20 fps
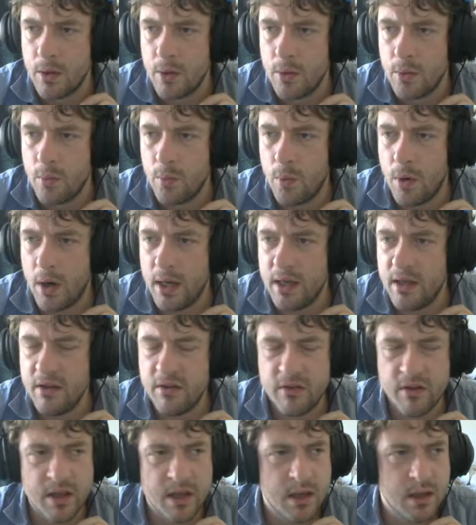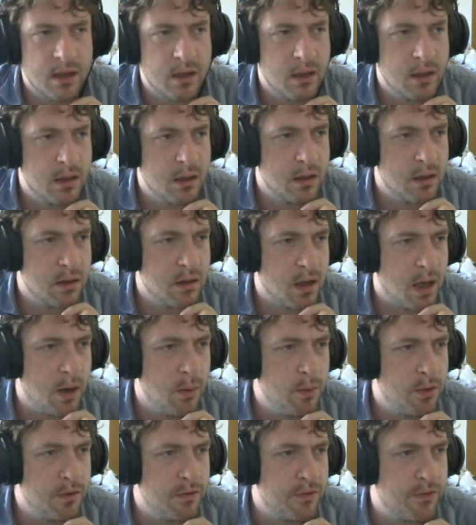Why is it... I
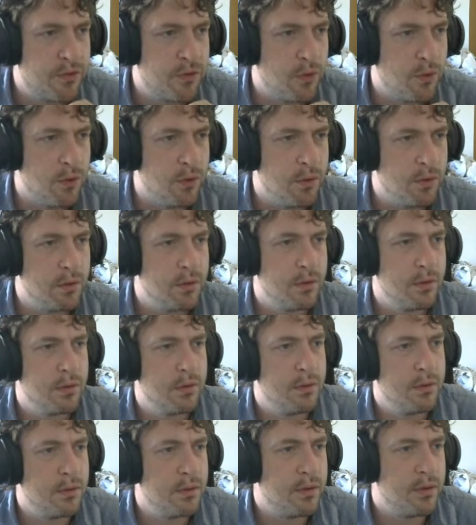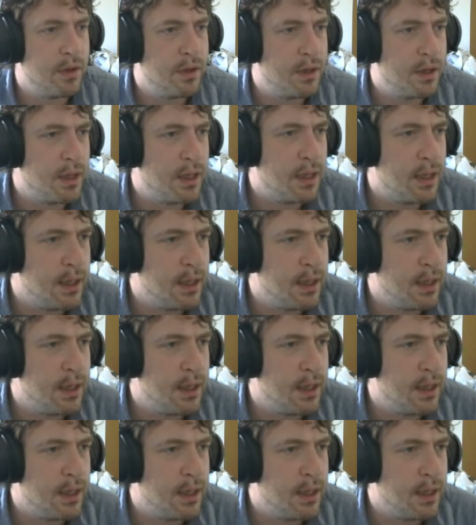would have thought that...